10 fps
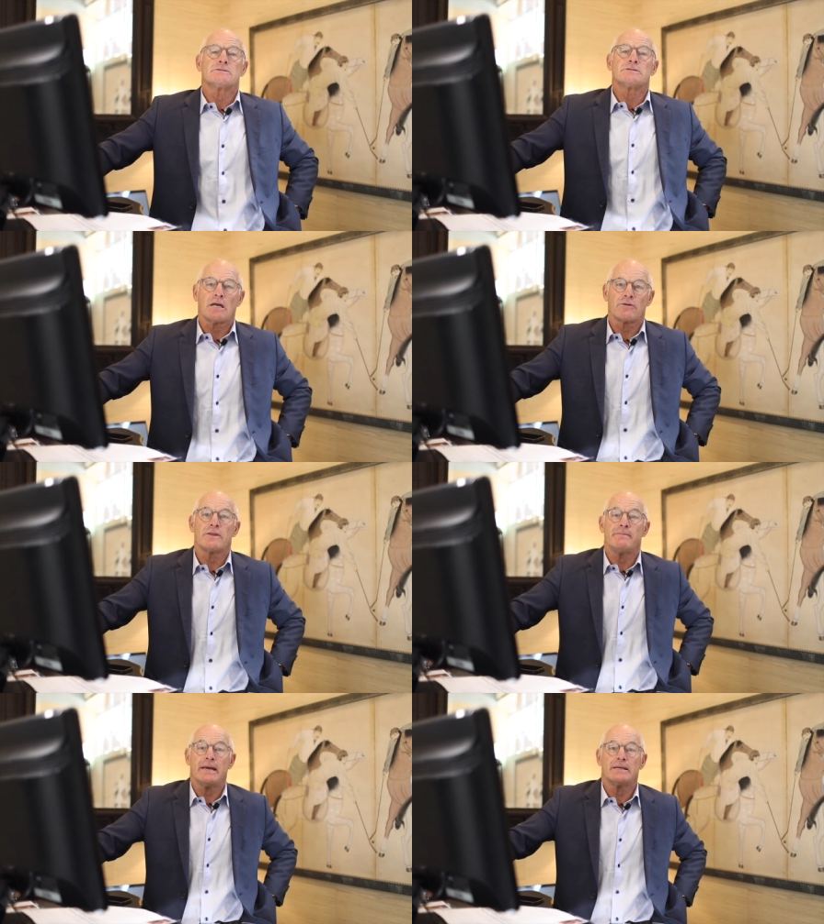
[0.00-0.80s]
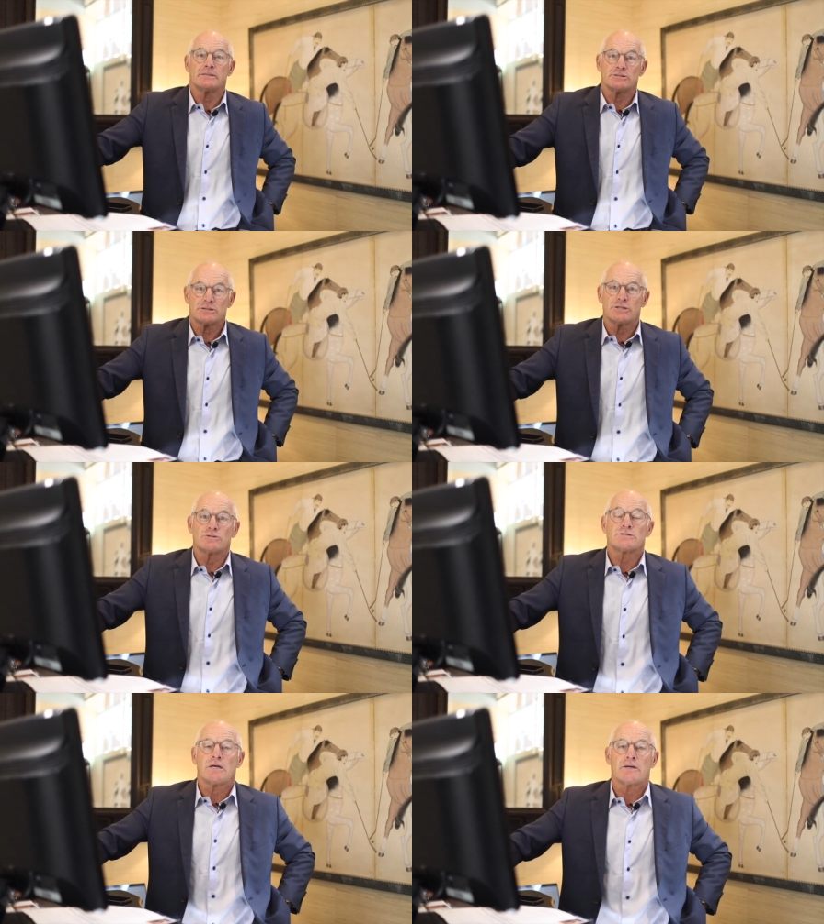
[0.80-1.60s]
seller that may consider
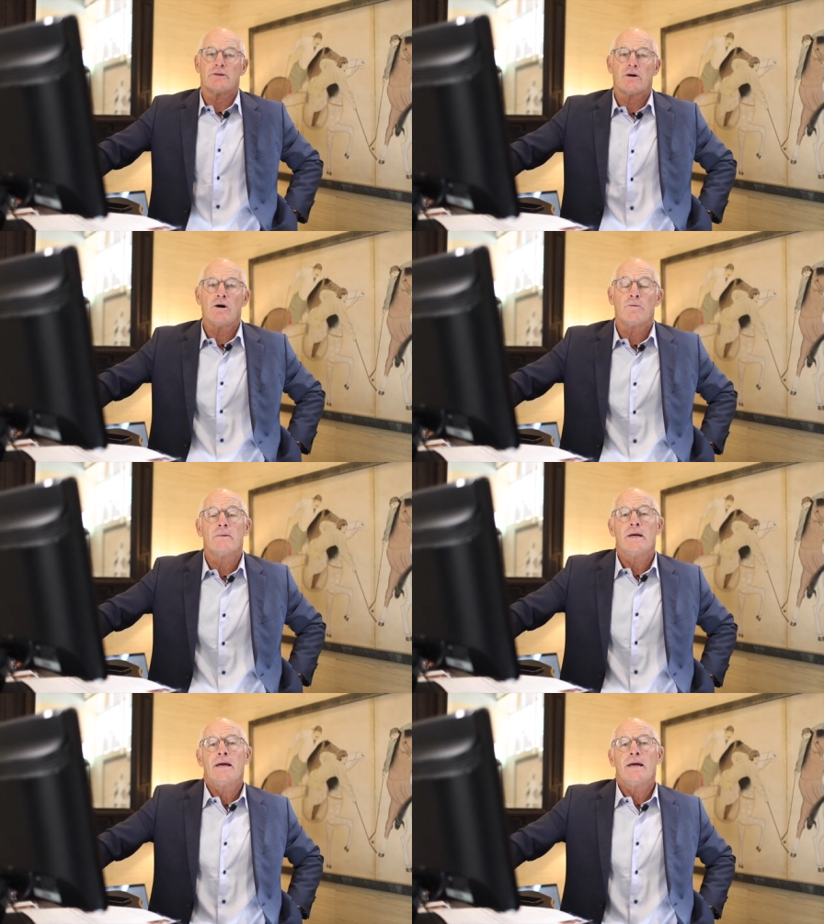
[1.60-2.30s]
selling their home.